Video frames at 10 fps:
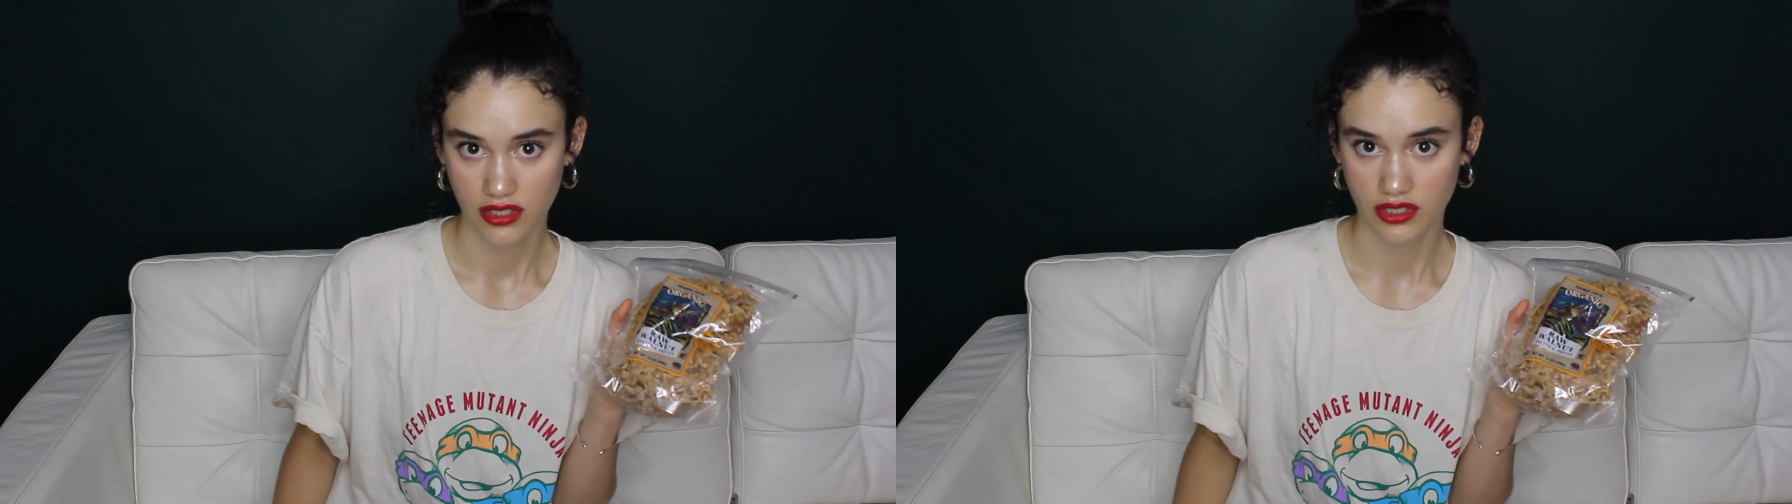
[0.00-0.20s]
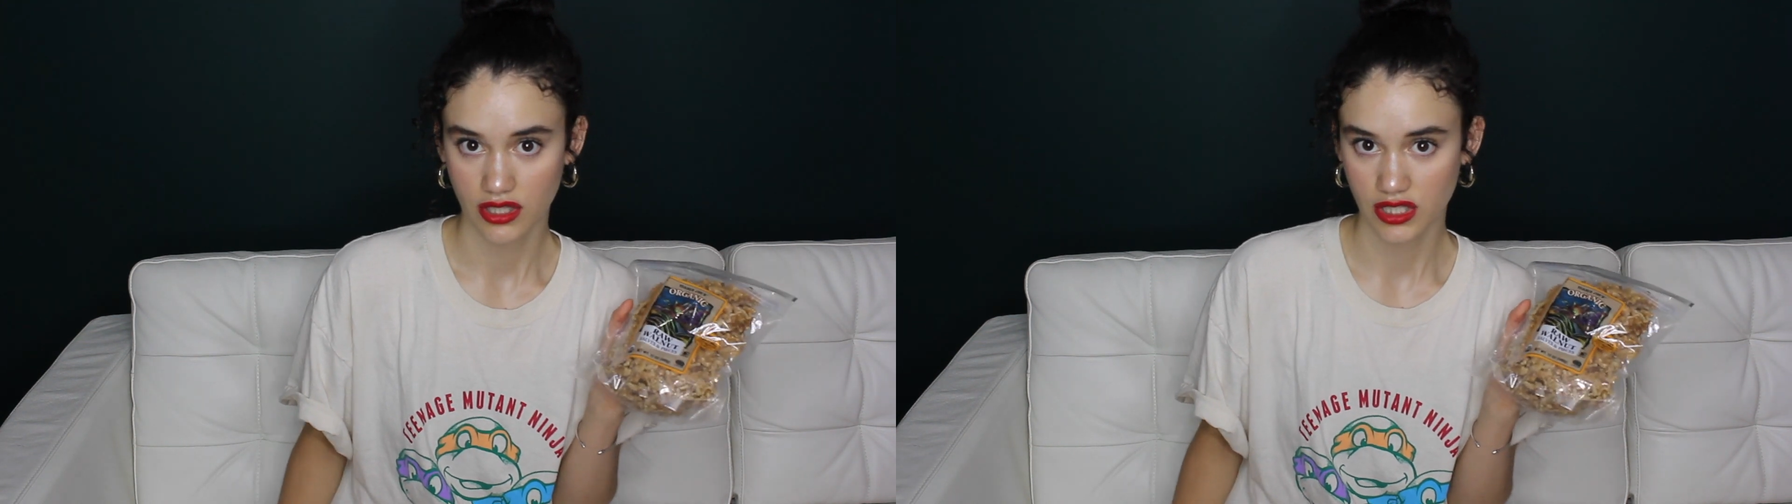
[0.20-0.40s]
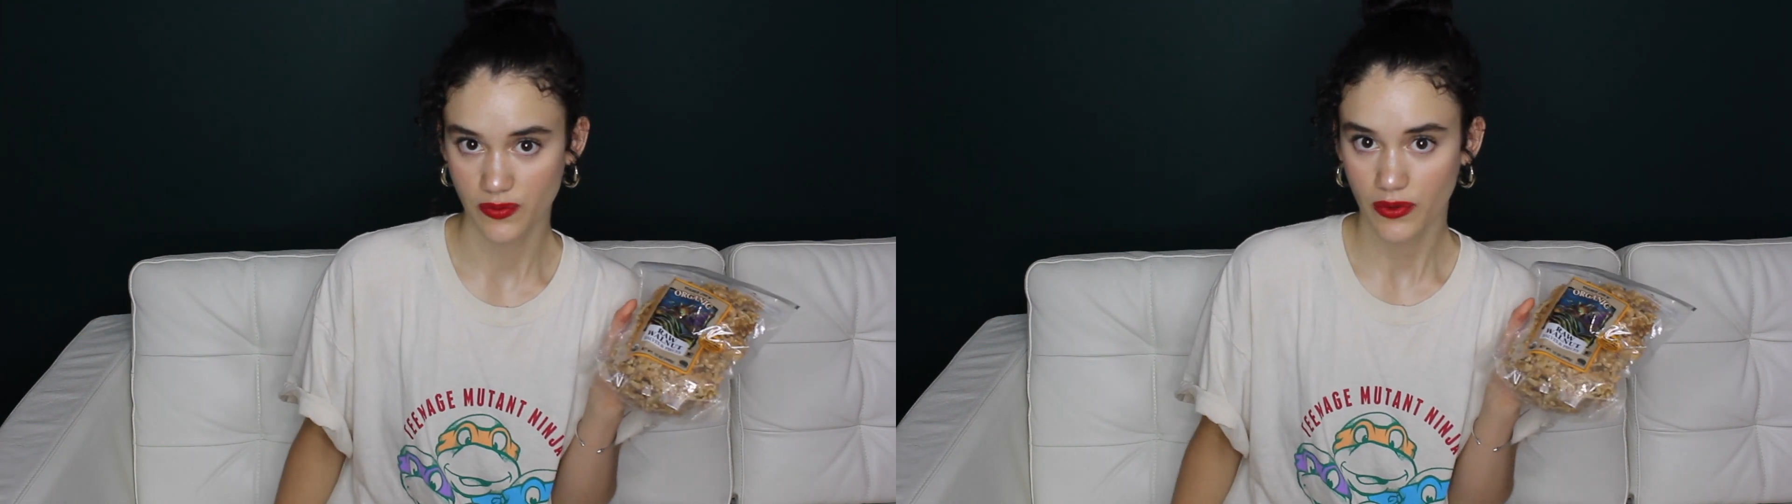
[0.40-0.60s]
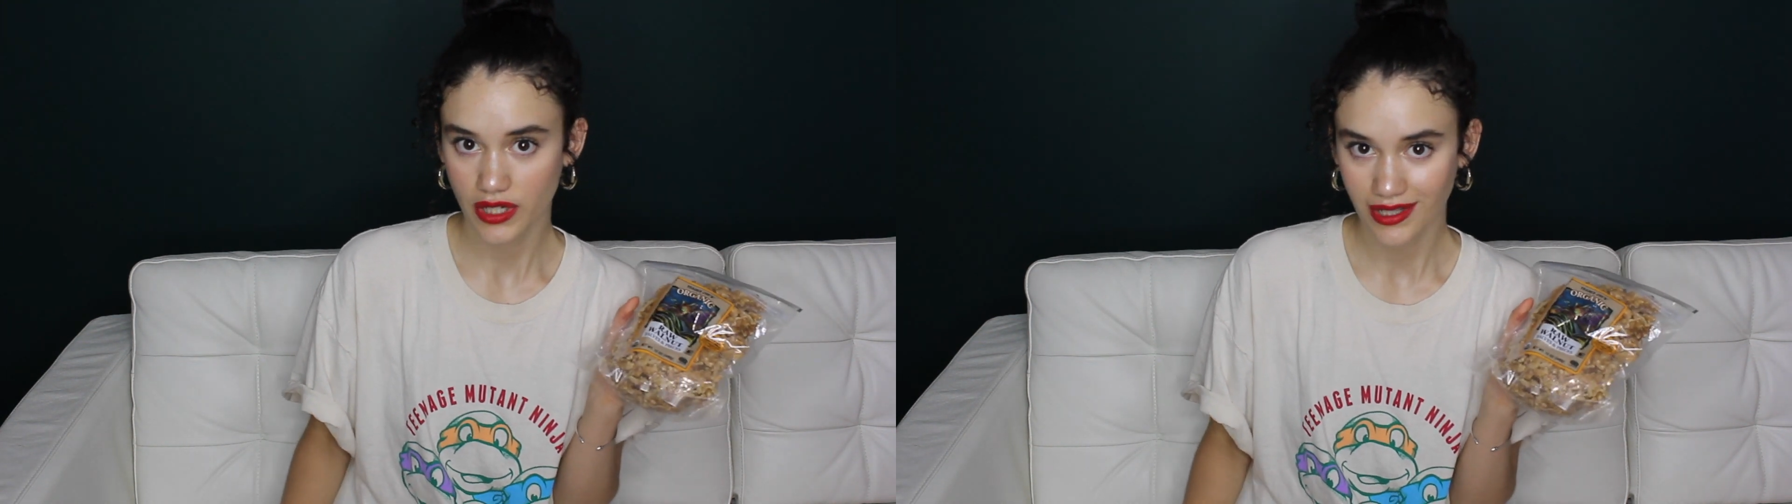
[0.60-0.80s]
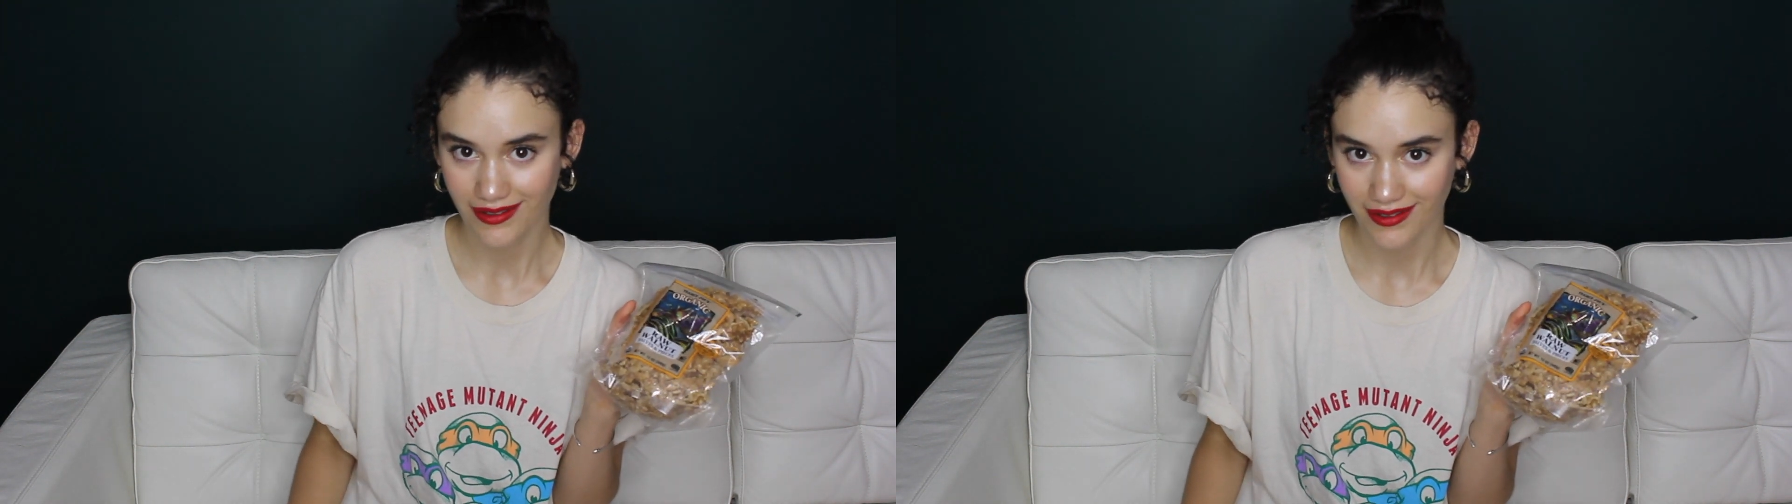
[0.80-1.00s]
So that's
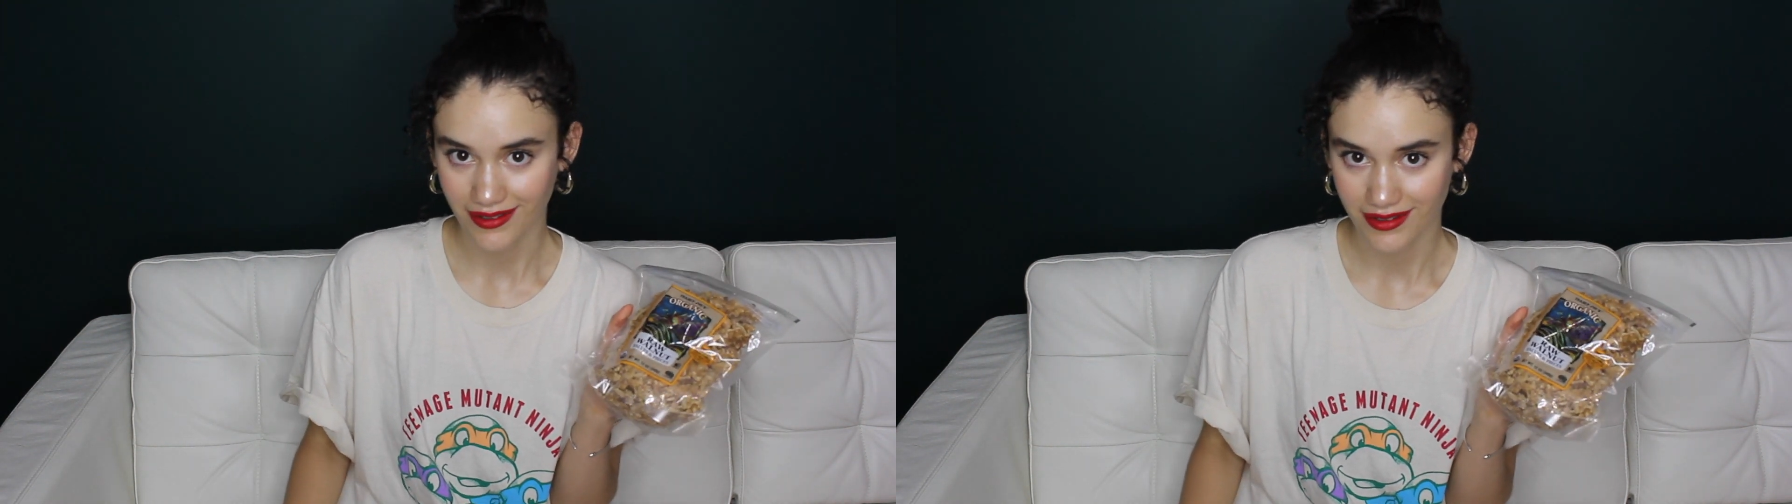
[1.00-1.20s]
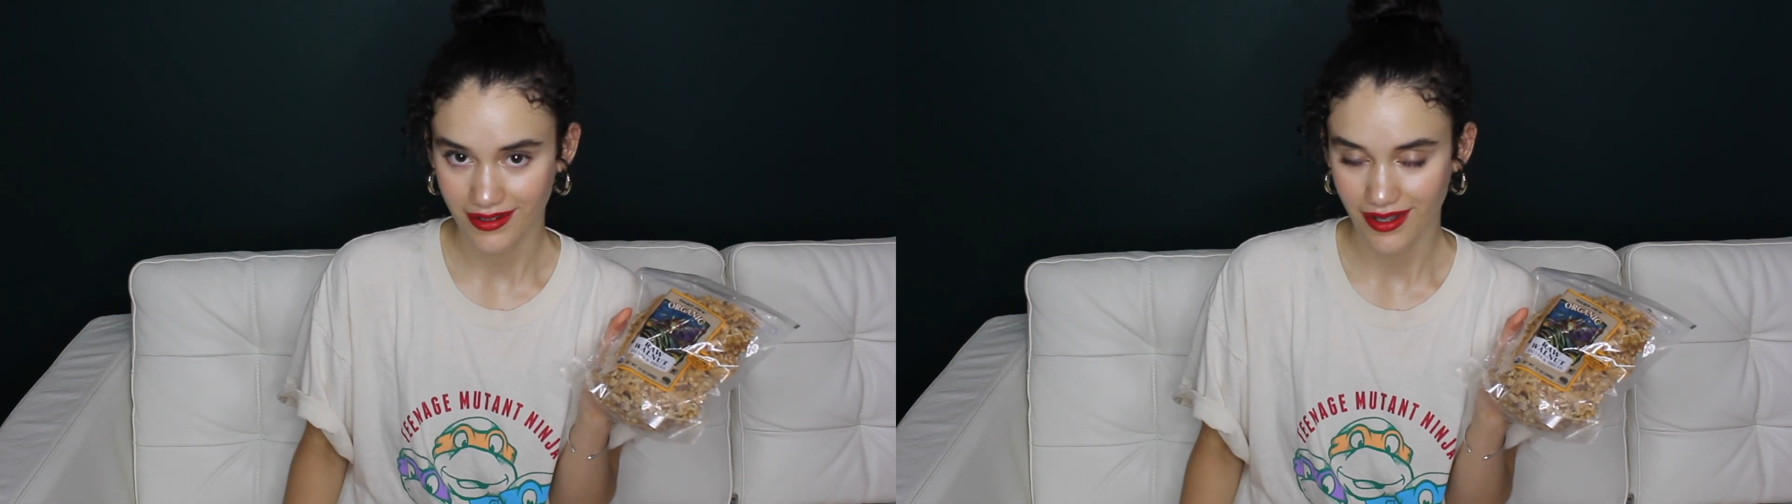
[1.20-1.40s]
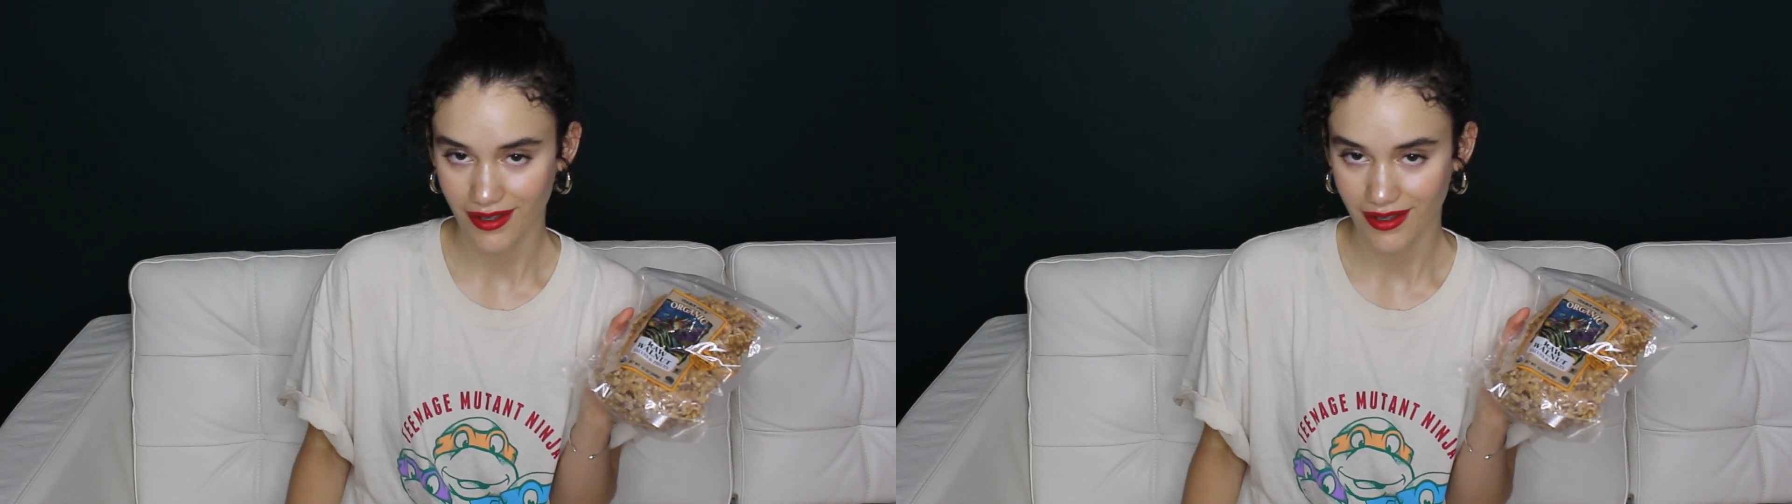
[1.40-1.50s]
pretty good.